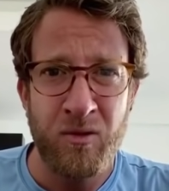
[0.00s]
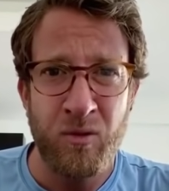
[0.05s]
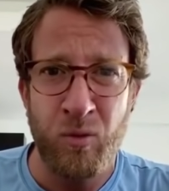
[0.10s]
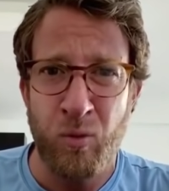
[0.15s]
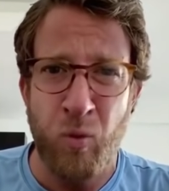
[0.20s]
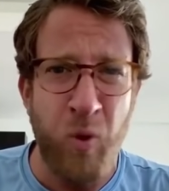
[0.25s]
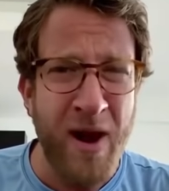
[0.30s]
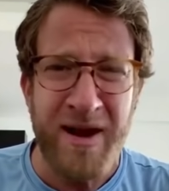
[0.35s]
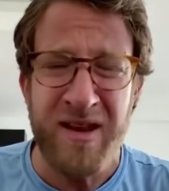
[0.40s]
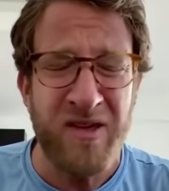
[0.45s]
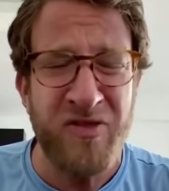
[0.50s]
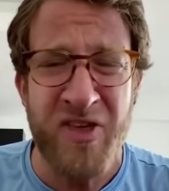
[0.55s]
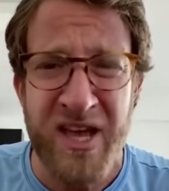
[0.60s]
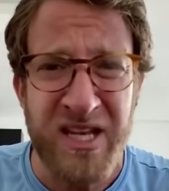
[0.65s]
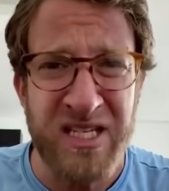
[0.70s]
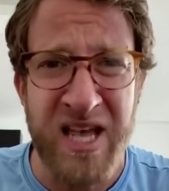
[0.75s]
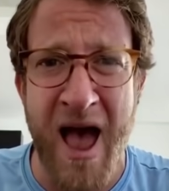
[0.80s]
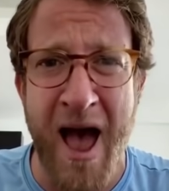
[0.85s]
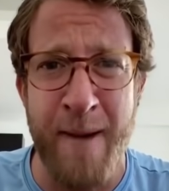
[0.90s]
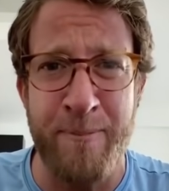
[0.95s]
When did
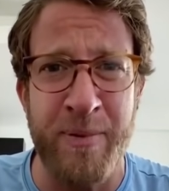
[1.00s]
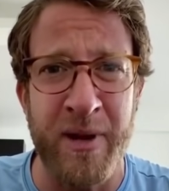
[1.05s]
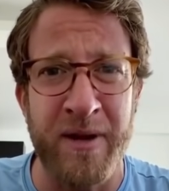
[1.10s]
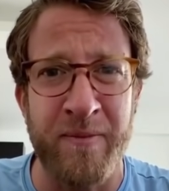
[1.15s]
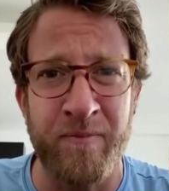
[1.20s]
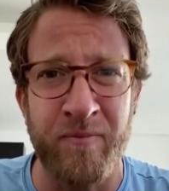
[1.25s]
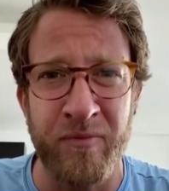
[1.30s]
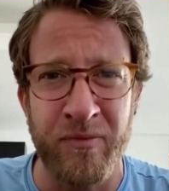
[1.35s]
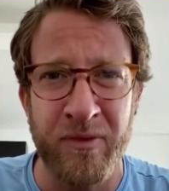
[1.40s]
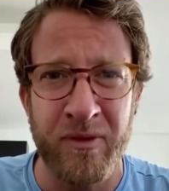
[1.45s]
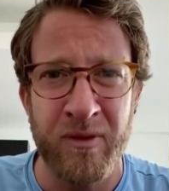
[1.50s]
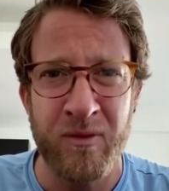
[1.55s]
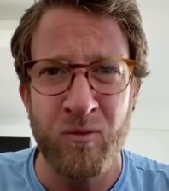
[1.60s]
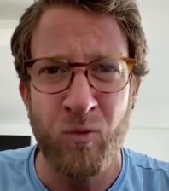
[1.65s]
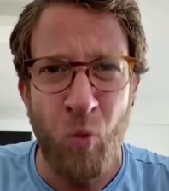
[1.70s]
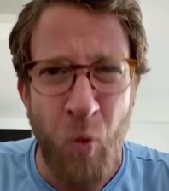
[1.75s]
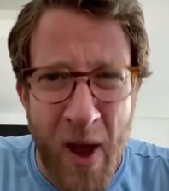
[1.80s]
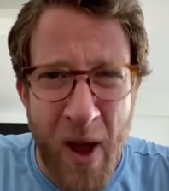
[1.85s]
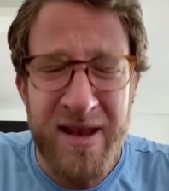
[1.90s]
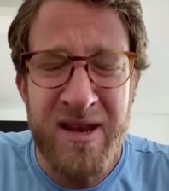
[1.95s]
this happen?
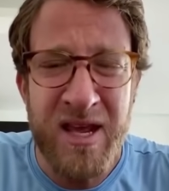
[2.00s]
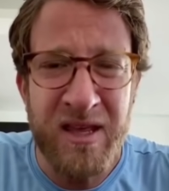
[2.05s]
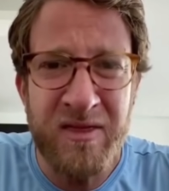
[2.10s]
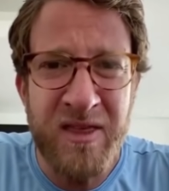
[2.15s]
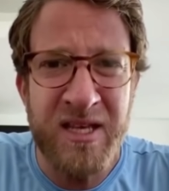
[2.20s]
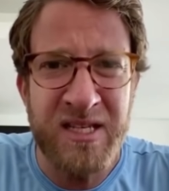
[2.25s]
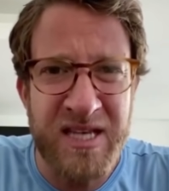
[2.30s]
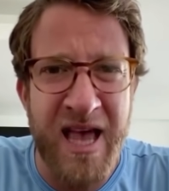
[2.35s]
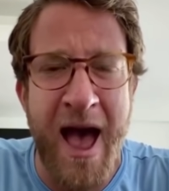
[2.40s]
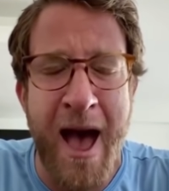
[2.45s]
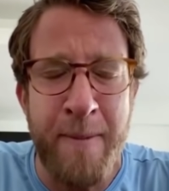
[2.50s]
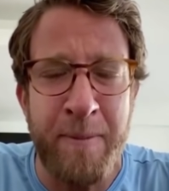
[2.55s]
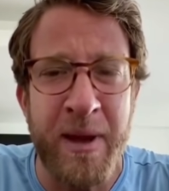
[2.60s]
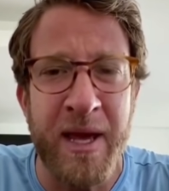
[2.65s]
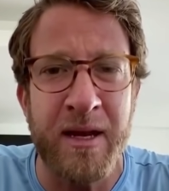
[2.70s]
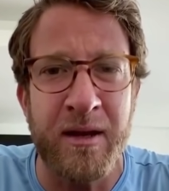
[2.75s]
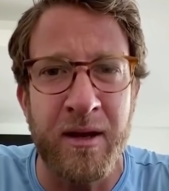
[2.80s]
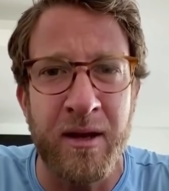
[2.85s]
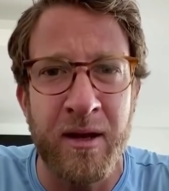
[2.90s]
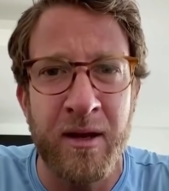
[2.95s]
When did this
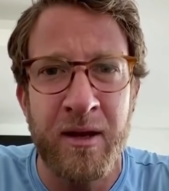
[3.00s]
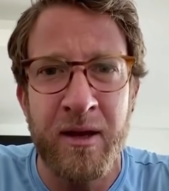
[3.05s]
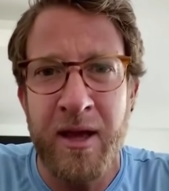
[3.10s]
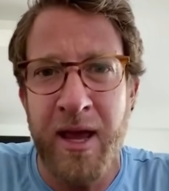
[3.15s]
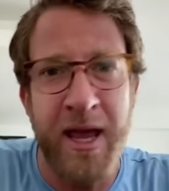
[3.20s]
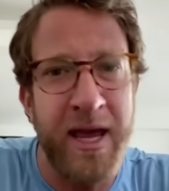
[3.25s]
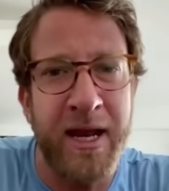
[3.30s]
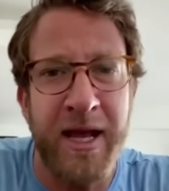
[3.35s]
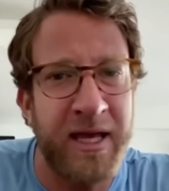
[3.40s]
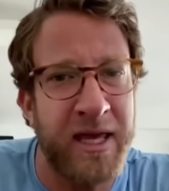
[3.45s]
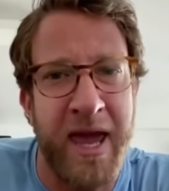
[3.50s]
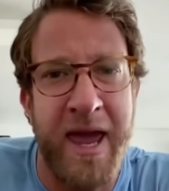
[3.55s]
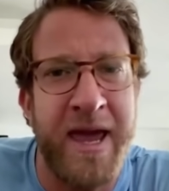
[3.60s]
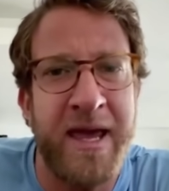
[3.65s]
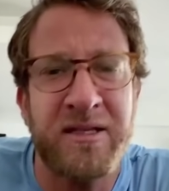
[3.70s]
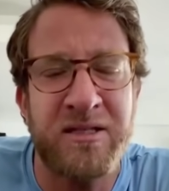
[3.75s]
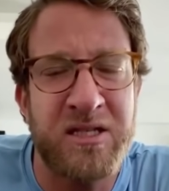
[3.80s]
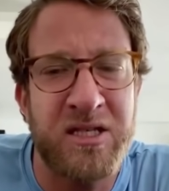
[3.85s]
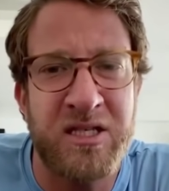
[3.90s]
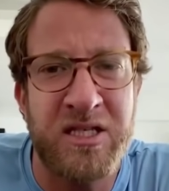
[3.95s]
happen? And it
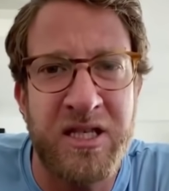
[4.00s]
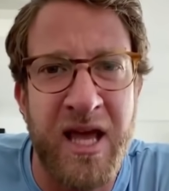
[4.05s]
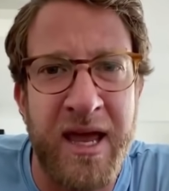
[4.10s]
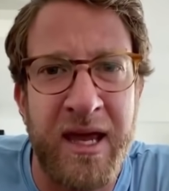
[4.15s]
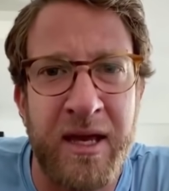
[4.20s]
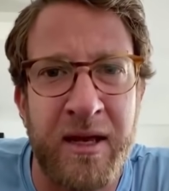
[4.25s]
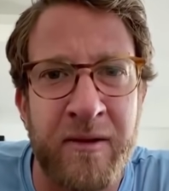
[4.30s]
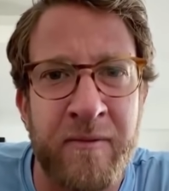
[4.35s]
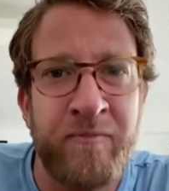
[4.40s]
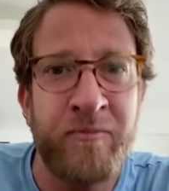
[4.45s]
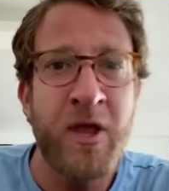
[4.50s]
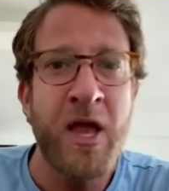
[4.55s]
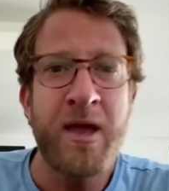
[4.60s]
can't sustain.